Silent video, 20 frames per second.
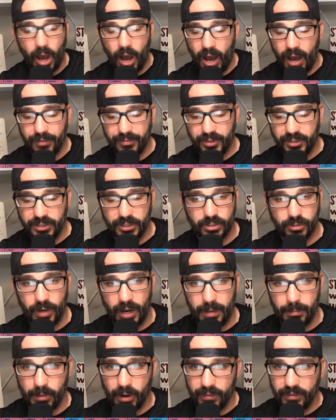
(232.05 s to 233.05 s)
Offense is
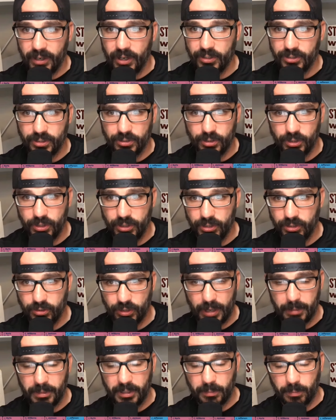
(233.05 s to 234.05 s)
great. Marvin Harrison Jr.,
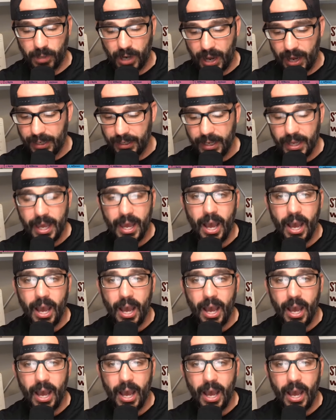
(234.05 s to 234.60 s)
Trey McBride.